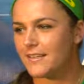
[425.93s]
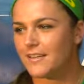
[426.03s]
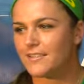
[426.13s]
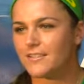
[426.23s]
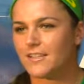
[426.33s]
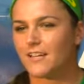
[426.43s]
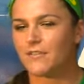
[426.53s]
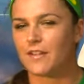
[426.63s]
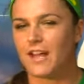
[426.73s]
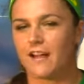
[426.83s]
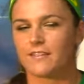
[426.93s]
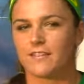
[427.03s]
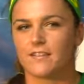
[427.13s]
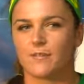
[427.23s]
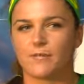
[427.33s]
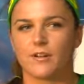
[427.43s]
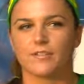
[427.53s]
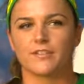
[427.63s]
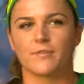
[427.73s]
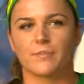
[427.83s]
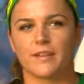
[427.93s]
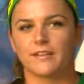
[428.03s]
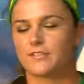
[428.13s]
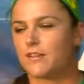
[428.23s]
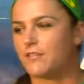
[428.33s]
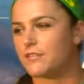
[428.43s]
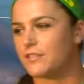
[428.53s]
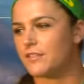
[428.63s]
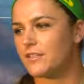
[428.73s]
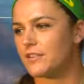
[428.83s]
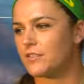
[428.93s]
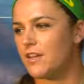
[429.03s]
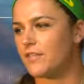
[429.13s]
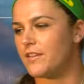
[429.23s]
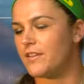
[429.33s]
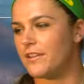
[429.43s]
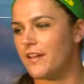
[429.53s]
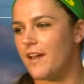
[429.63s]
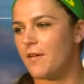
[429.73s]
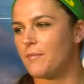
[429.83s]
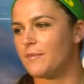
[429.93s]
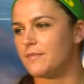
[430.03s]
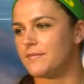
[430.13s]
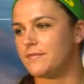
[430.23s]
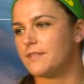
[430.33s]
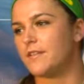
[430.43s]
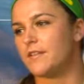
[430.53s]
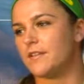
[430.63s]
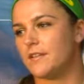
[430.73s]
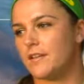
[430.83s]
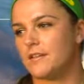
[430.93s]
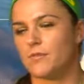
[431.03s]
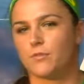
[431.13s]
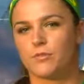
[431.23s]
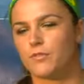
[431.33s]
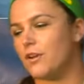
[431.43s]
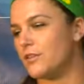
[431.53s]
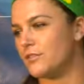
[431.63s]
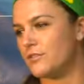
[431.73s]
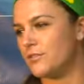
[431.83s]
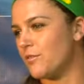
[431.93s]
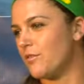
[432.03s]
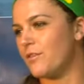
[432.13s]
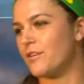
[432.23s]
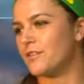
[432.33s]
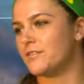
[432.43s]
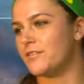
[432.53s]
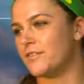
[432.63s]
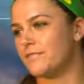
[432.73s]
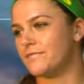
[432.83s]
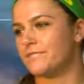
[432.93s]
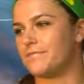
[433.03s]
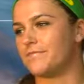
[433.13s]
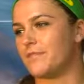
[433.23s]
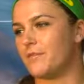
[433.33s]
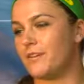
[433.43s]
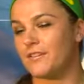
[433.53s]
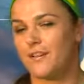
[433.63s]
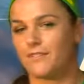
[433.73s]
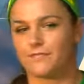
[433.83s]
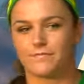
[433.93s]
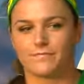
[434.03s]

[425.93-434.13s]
I just kind of reacted. There were runners on base, so I was looking to drive it in the gap and either move runners or score runners, and it worked out.